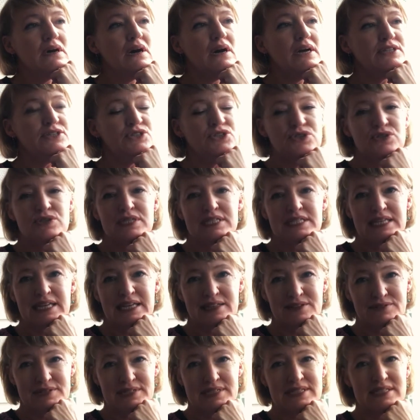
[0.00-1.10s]
I do start
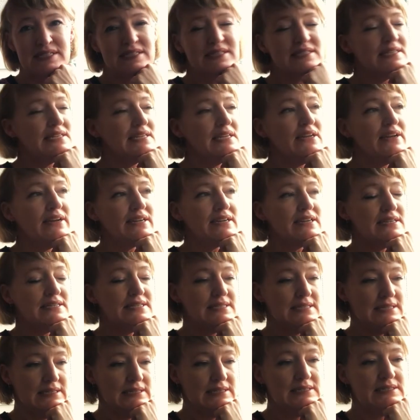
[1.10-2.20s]
the residency, like I
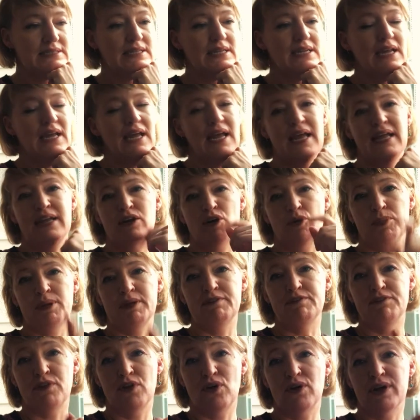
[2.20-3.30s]
said, and I'll be
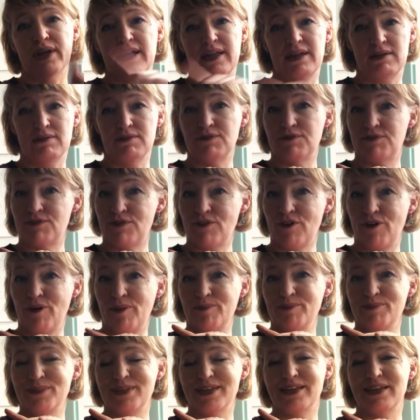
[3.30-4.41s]
vlogging
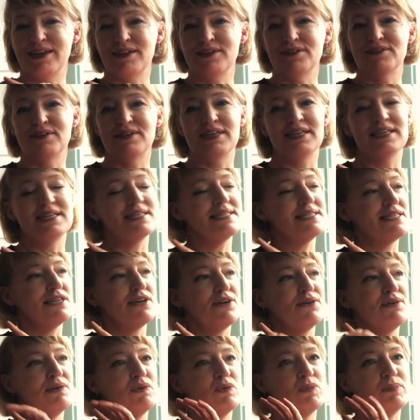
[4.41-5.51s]
from the gallery.
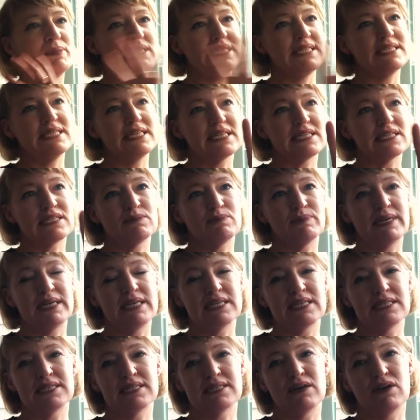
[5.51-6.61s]
So it will be 6
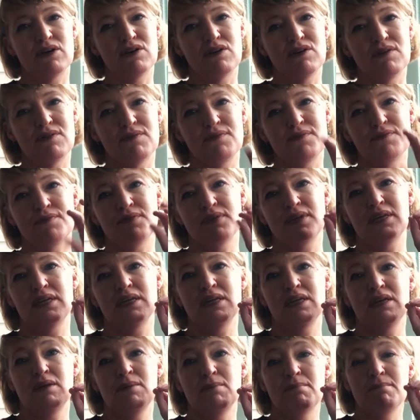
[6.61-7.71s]
weeks of
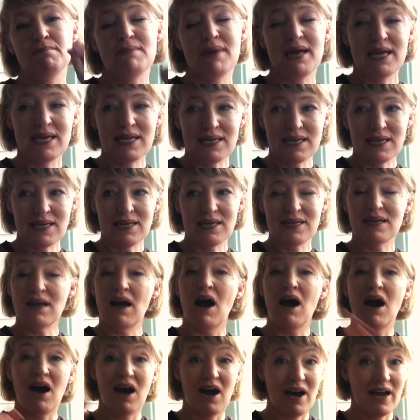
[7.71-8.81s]
making
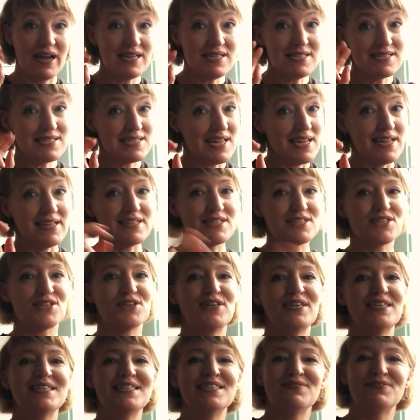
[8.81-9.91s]
high stakes
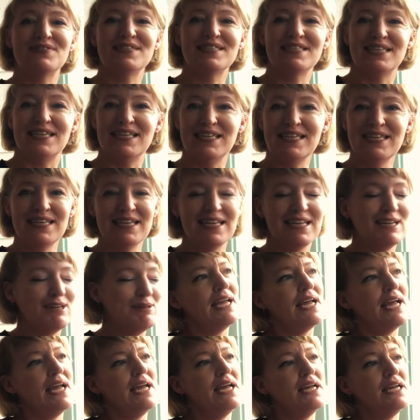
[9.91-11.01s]
creativity.
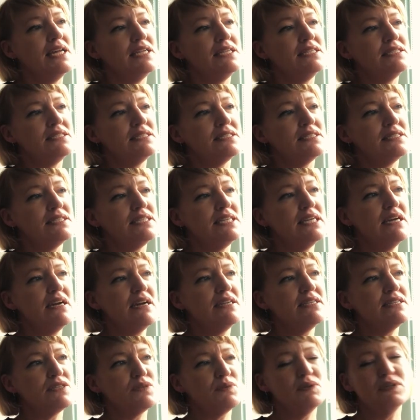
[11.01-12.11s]
And yeah, I
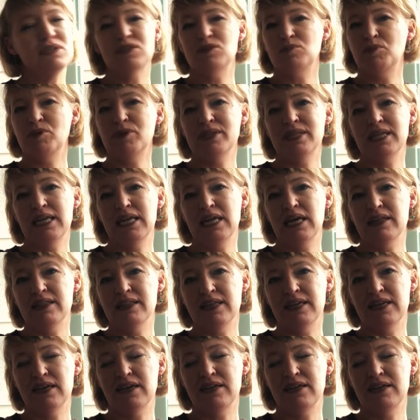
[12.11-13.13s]
just wanted to put that out there.